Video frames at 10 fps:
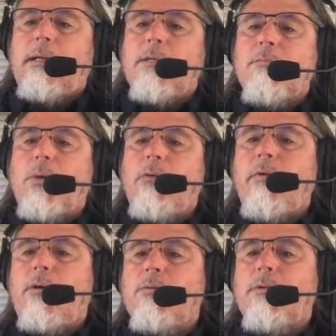Let's
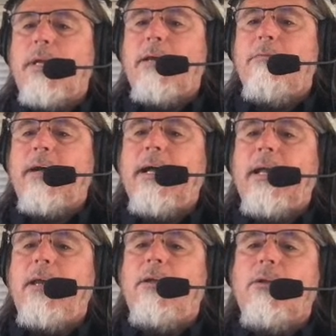move on to
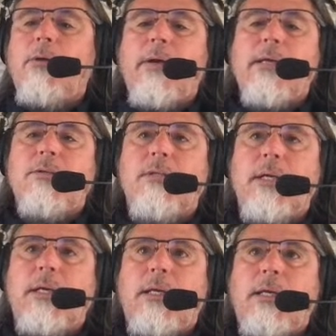FIL
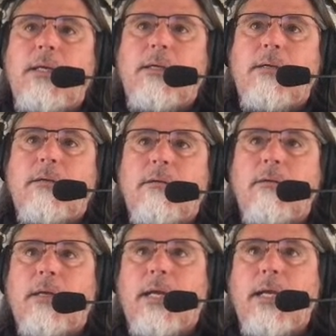USD,
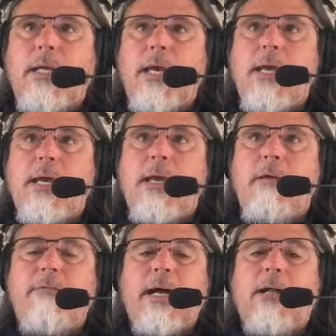
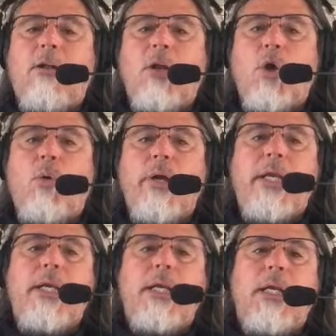aka Filecoin.